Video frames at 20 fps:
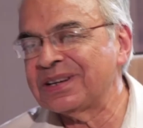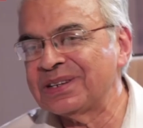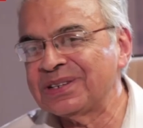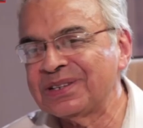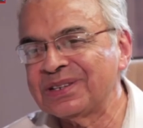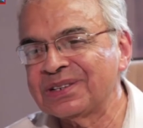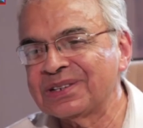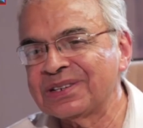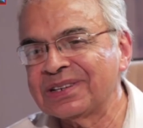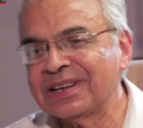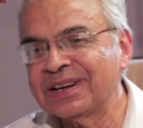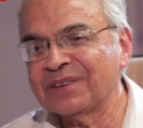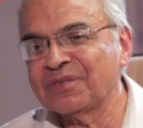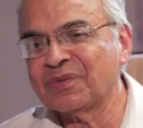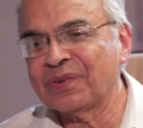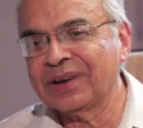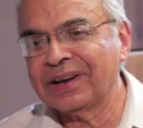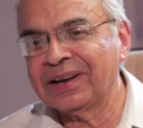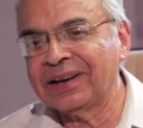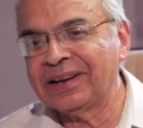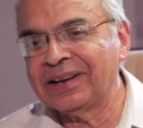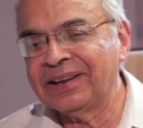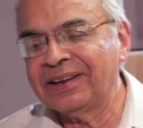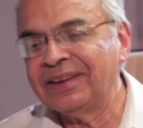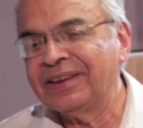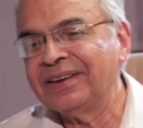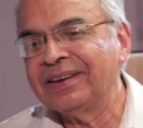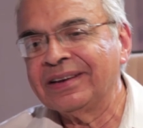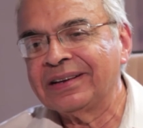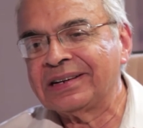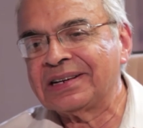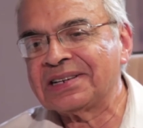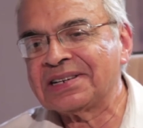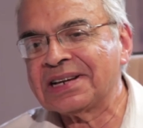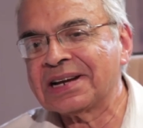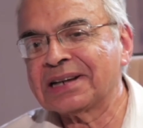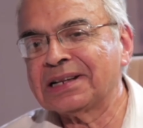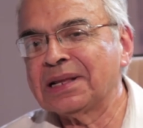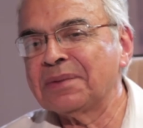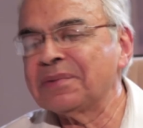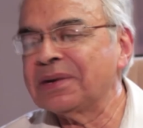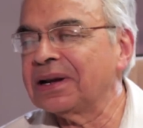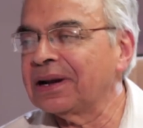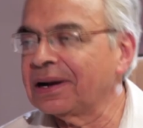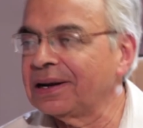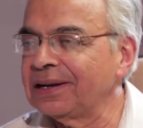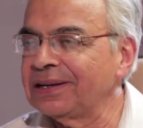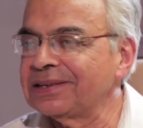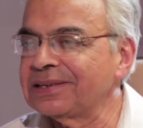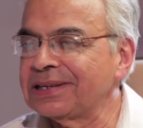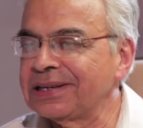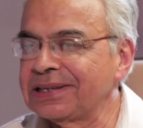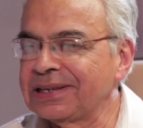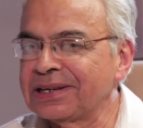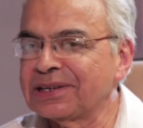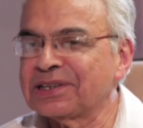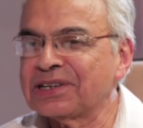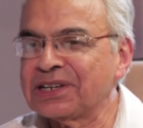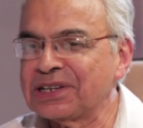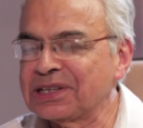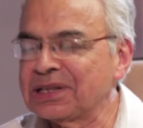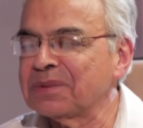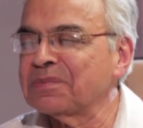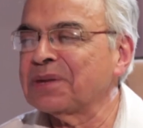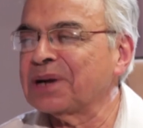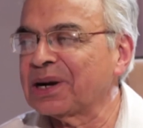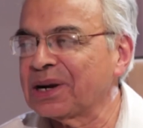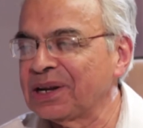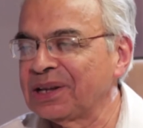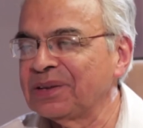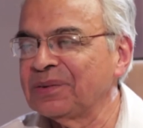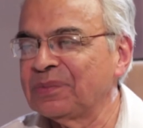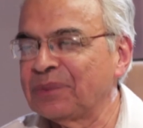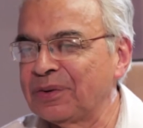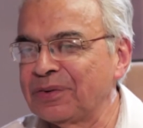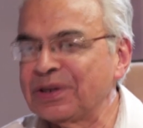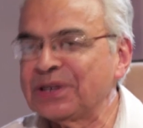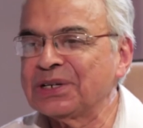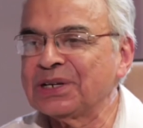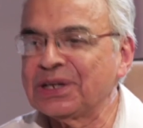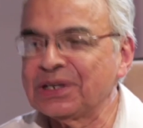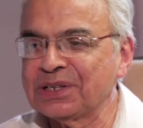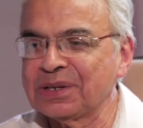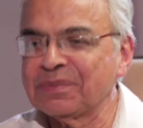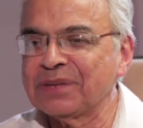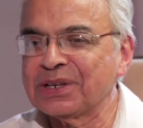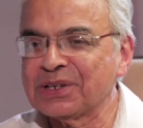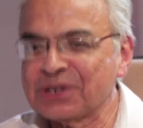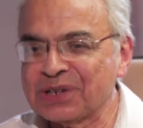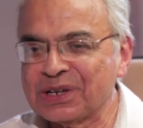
diseases, and finally detect them at early stage and treat them early. Prevention is the best